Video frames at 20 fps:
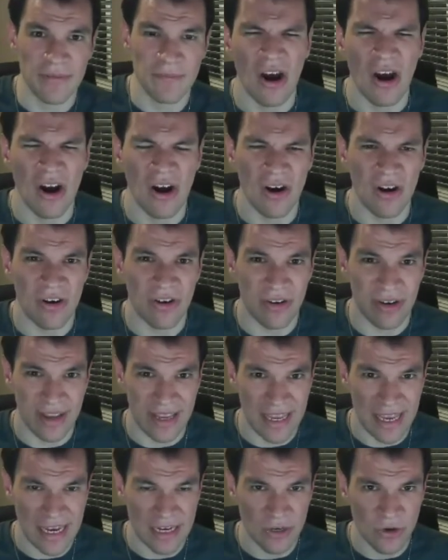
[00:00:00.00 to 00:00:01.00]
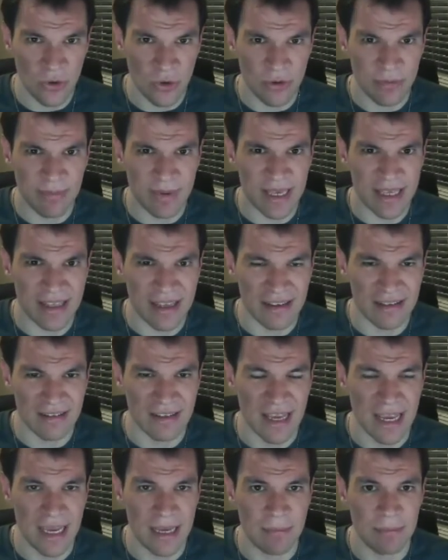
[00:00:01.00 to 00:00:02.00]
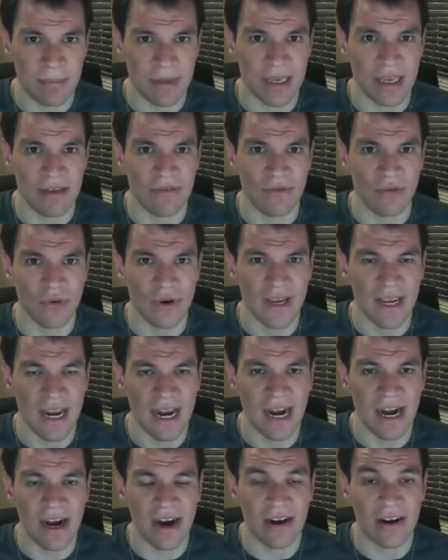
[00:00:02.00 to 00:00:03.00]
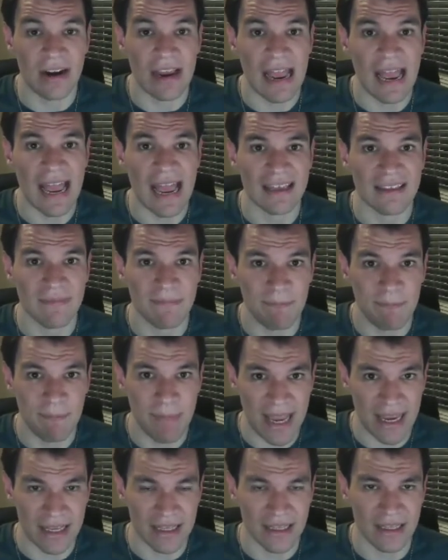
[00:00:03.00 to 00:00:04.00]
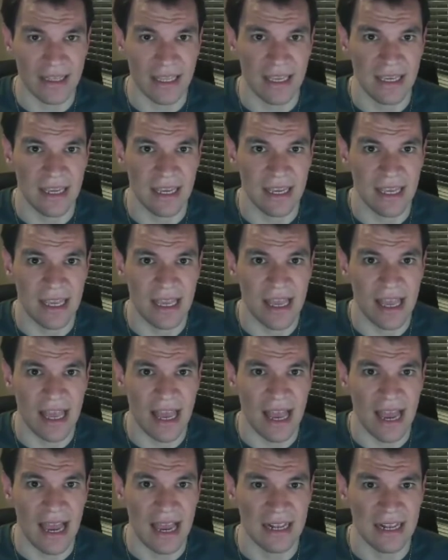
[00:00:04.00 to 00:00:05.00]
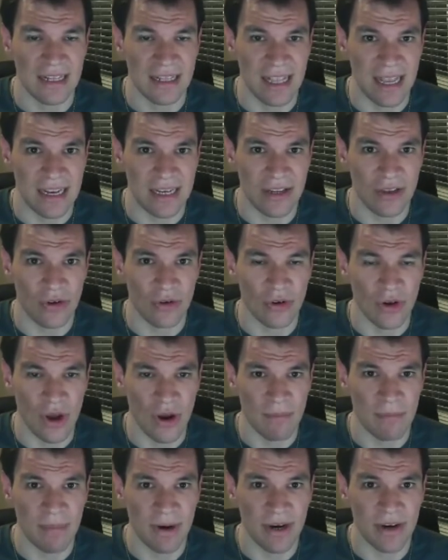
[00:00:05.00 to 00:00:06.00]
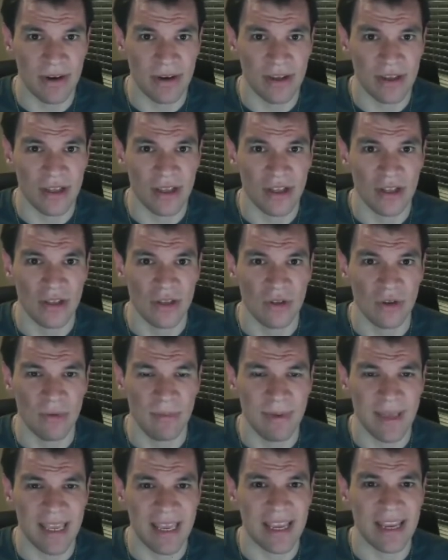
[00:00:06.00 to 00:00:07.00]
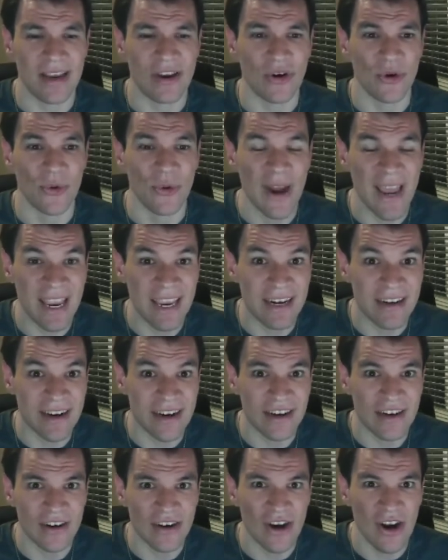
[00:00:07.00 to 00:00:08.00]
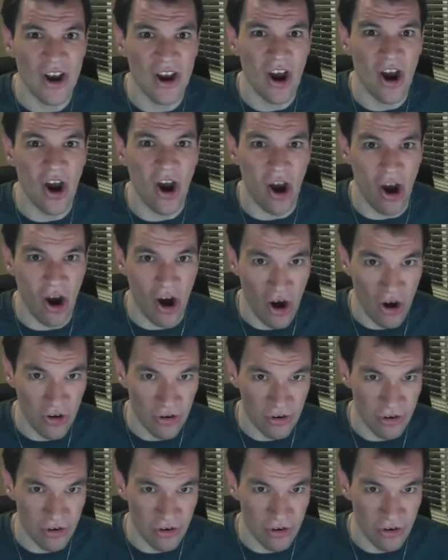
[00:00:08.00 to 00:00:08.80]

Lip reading: or it would be the same if we are expecting the new number to be greater or